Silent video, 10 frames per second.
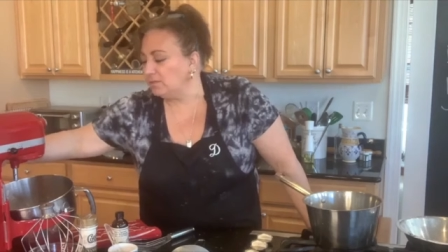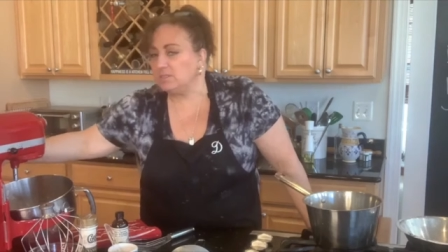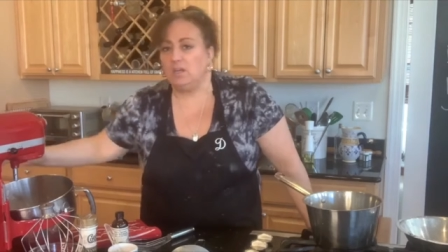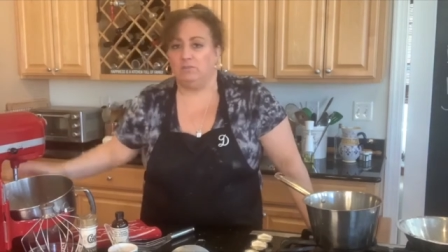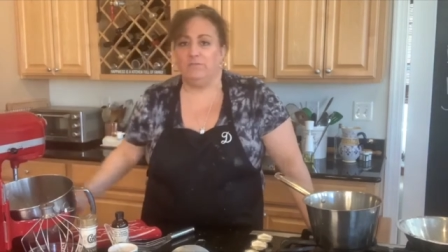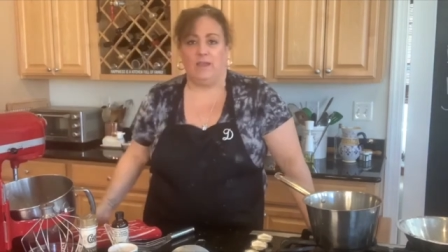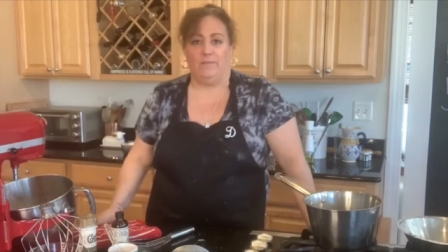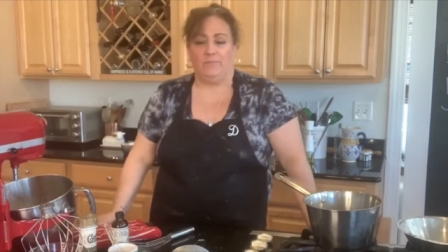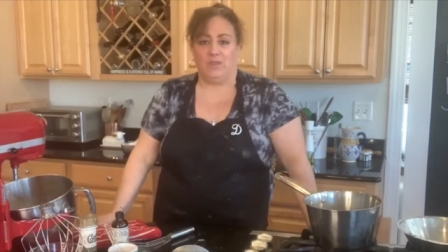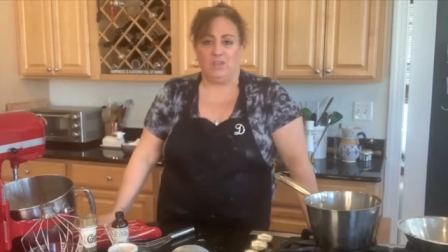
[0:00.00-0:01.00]
So
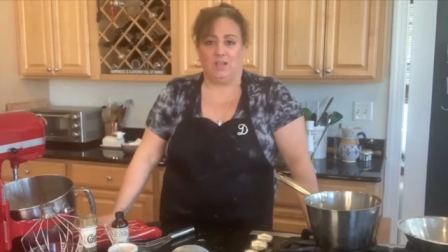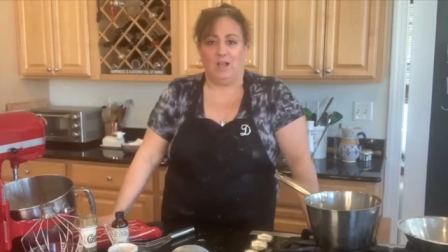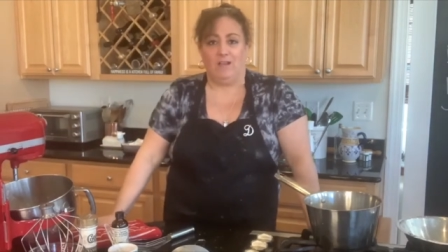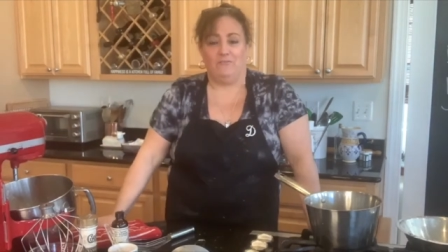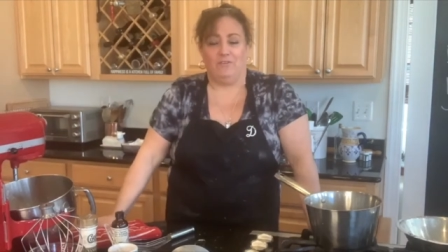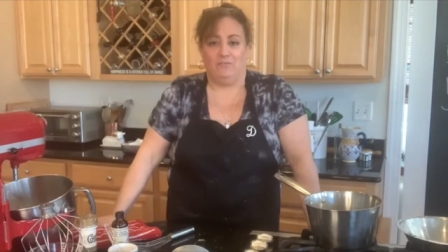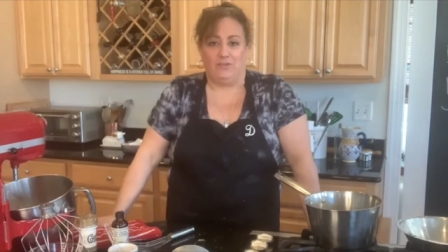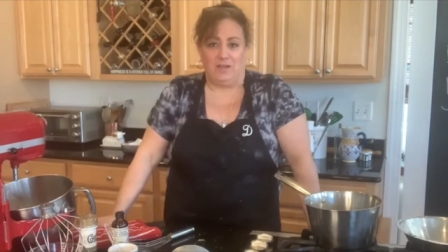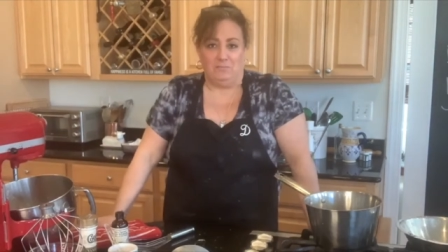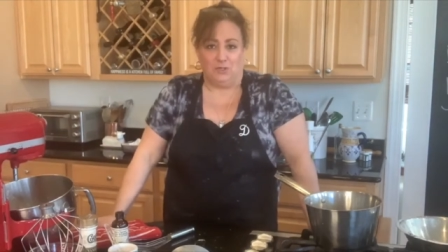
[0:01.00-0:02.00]
yeah, I think I'll have
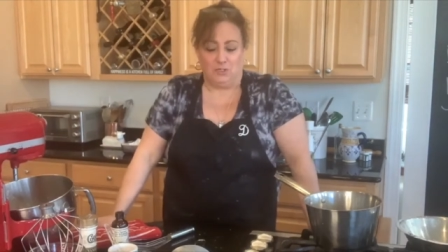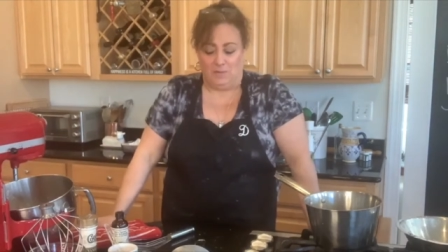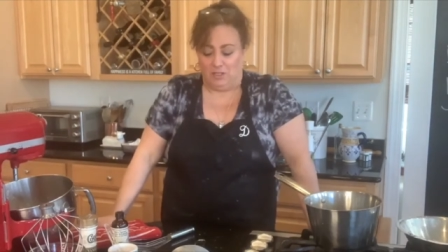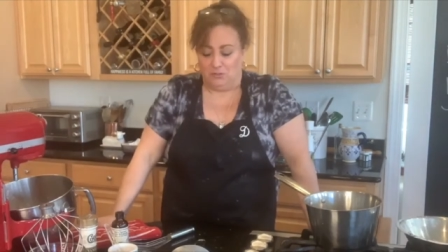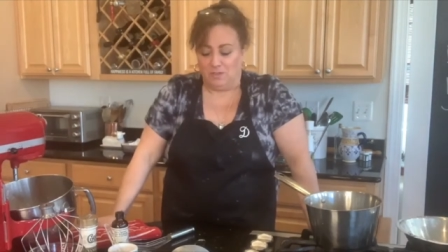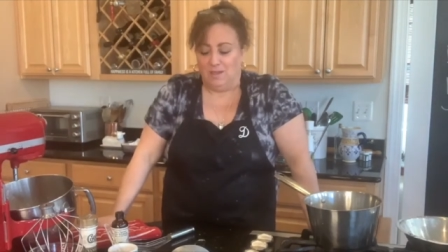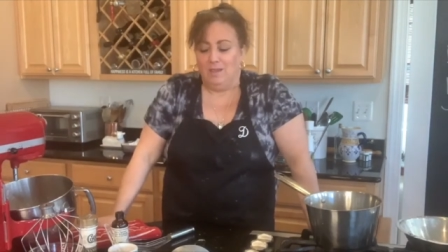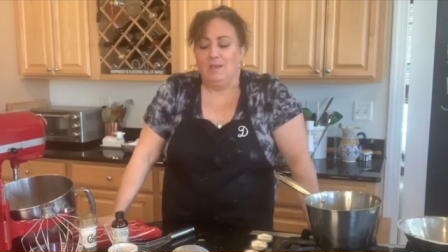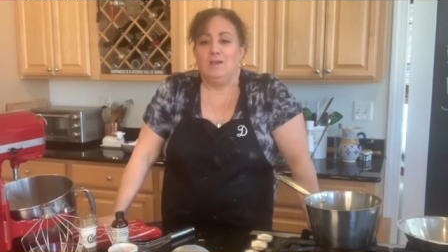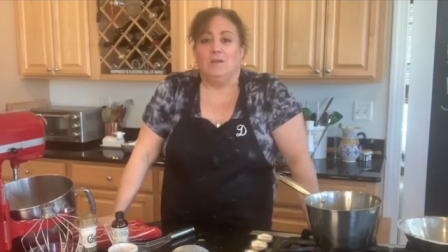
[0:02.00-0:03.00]
fine marshmallows.
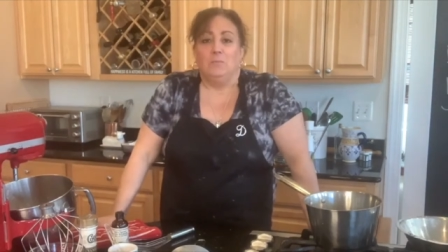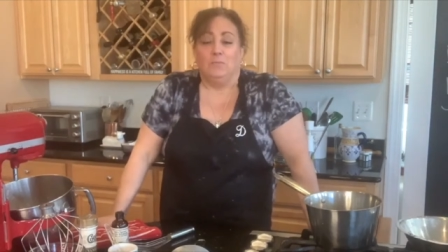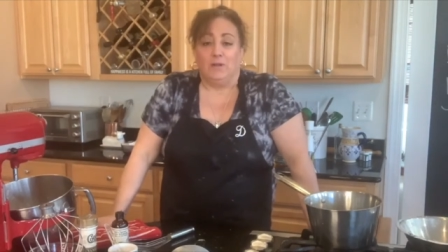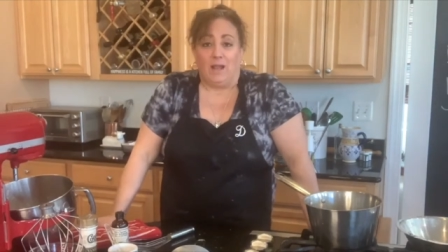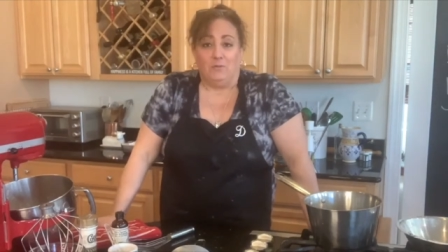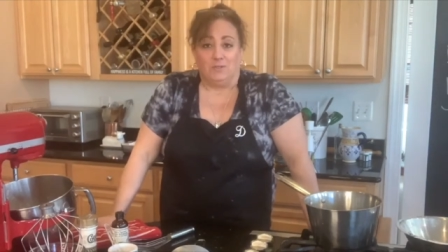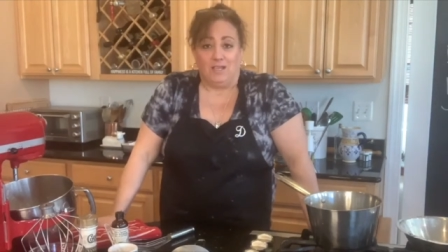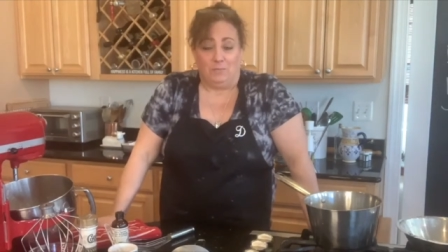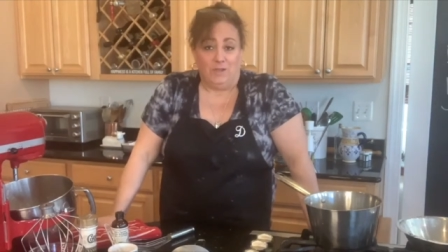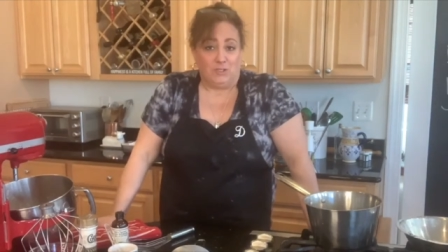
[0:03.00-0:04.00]
But I will
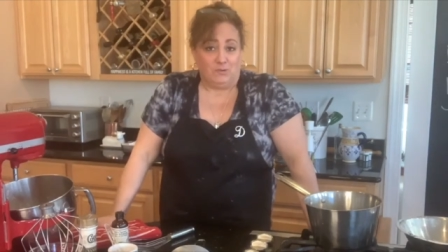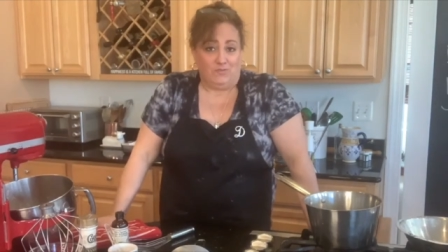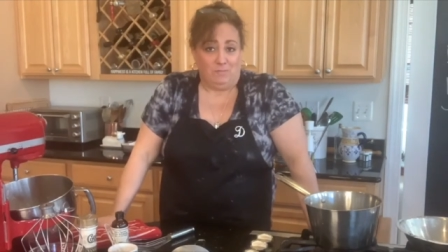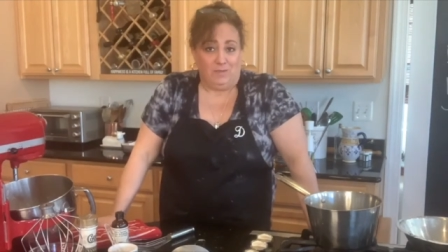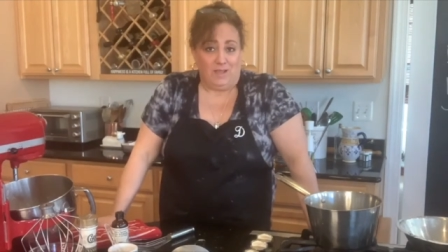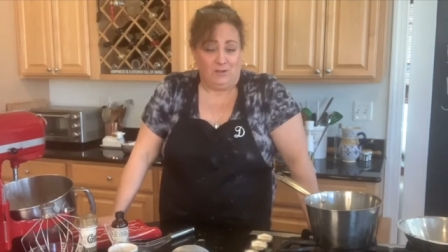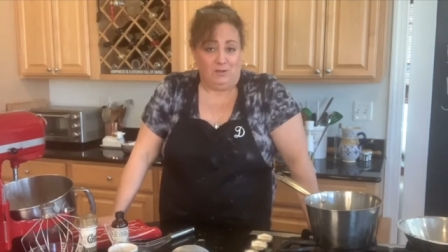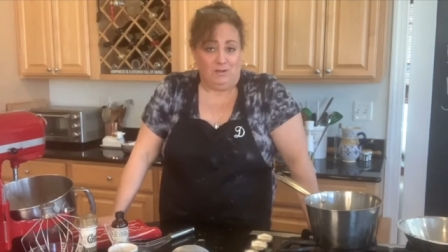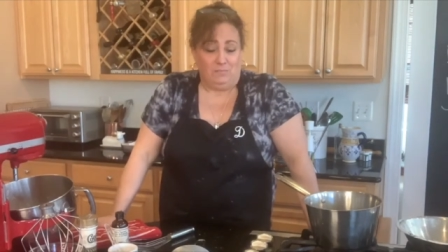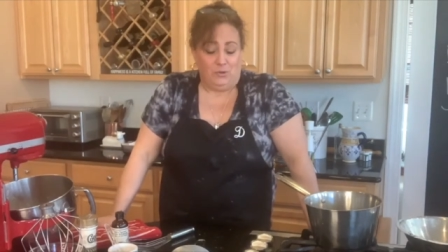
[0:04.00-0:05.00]
take a picture of them later
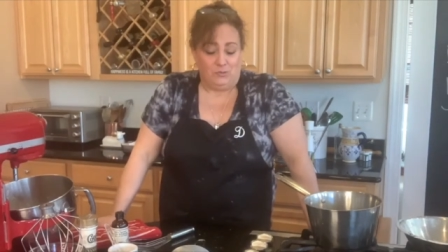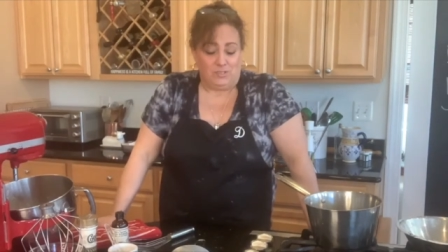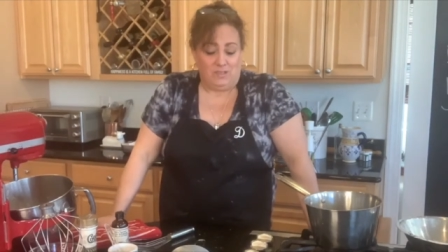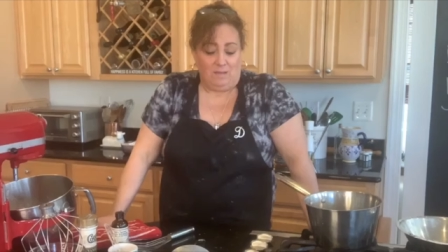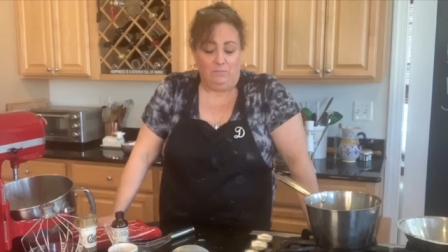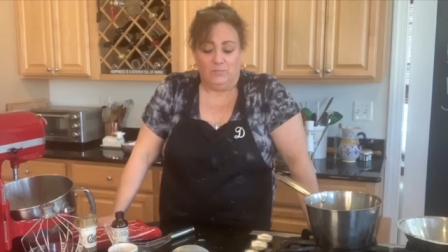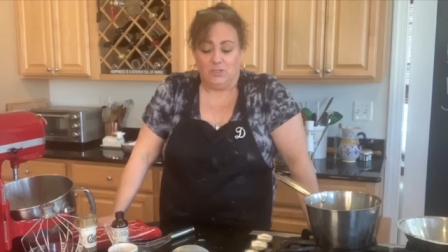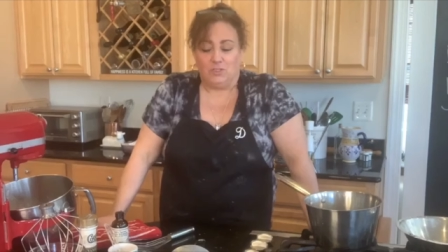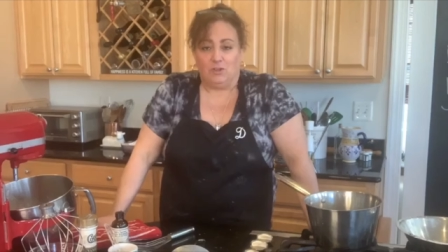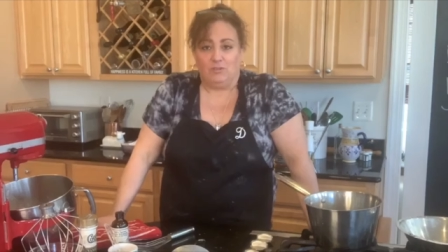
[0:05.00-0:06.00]
and post them
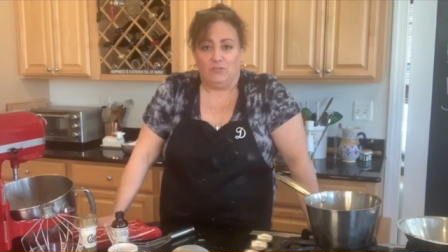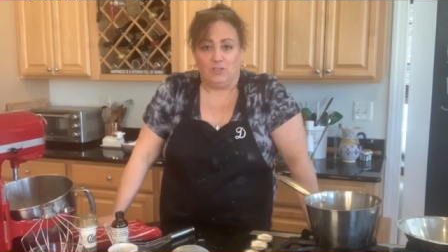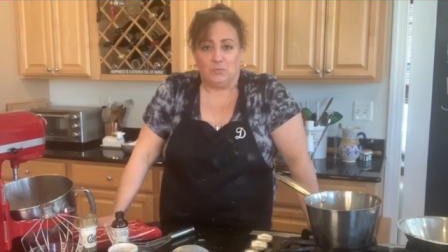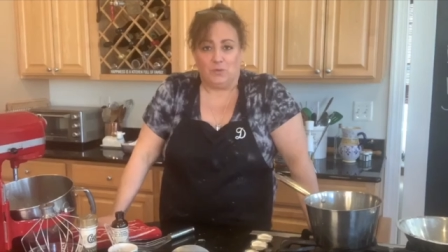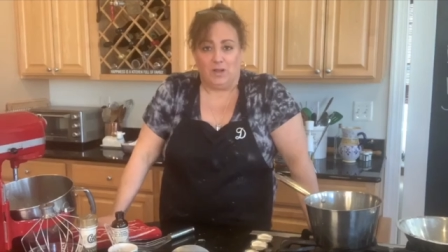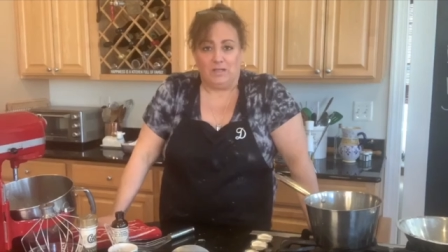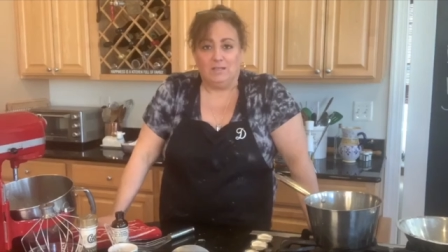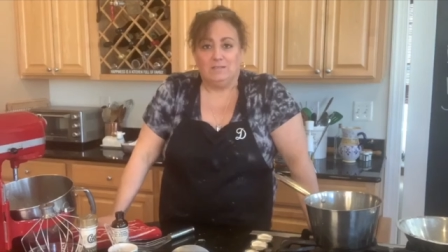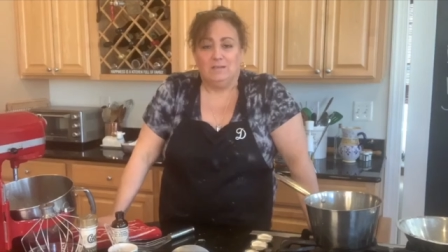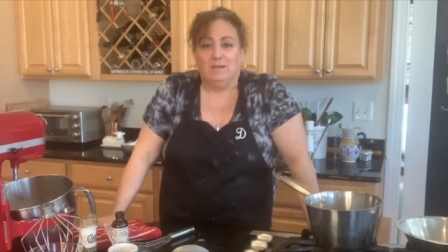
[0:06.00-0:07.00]
and show you the finished
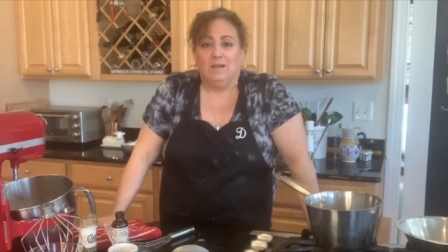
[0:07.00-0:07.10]
product.